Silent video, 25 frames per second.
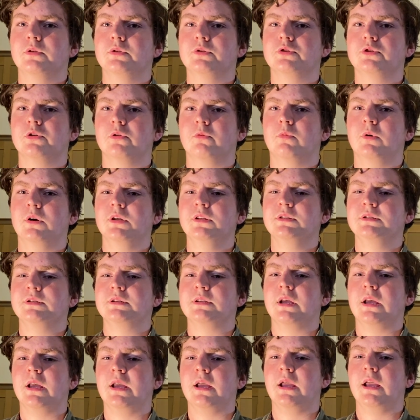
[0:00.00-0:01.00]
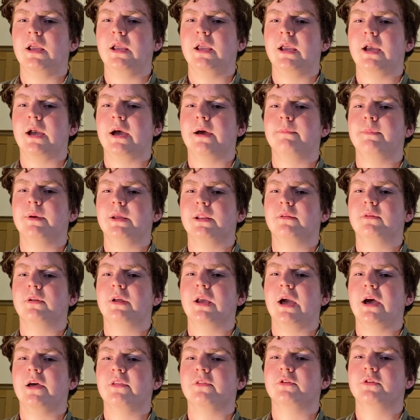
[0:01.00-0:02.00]
So once Ahab had
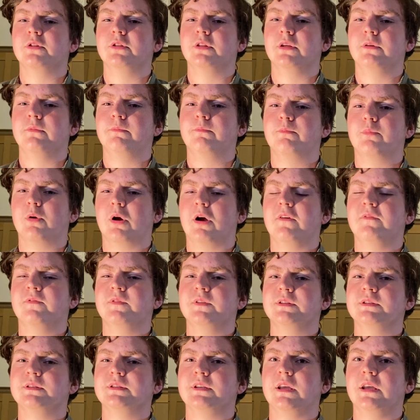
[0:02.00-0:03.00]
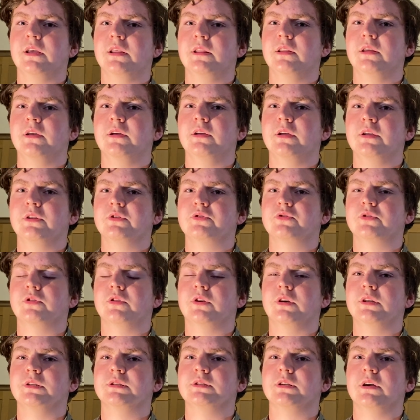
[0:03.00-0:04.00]
gathered the prophets and the
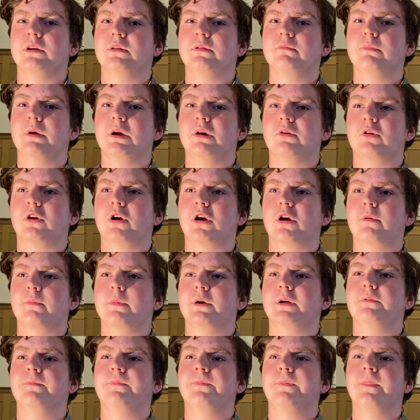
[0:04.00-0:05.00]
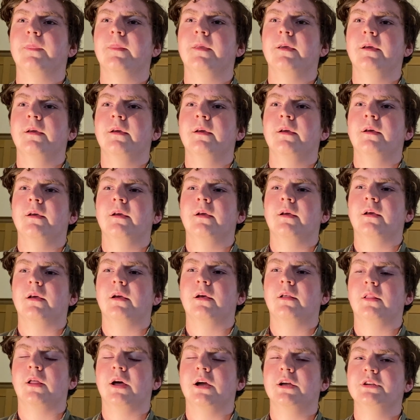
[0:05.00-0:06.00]
Israelites on Mount Carmel,
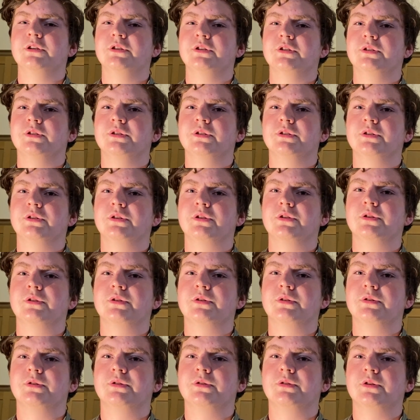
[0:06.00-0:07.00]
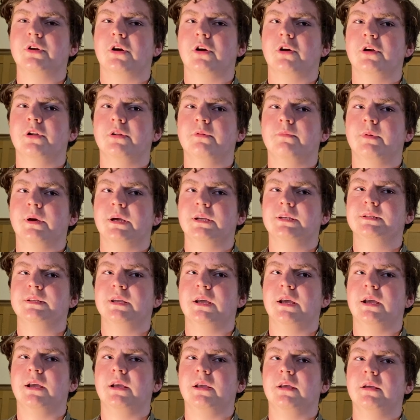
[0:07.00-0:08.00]
Elijah started by
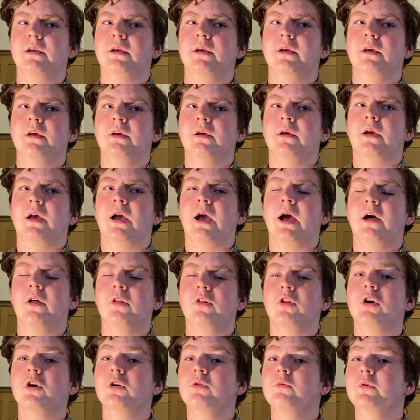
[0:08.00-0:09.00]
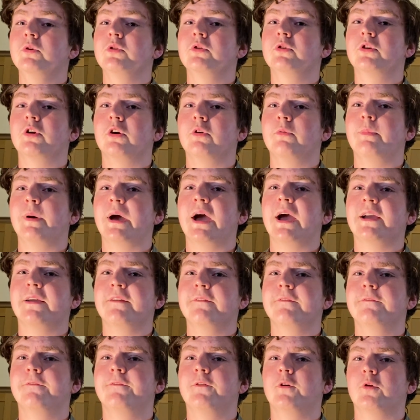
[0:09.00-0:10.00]
saying, How long will you go back
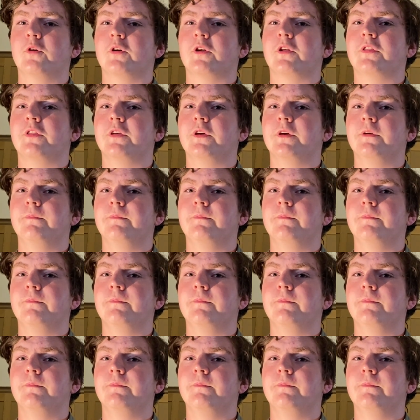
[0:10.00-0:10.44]
and forth?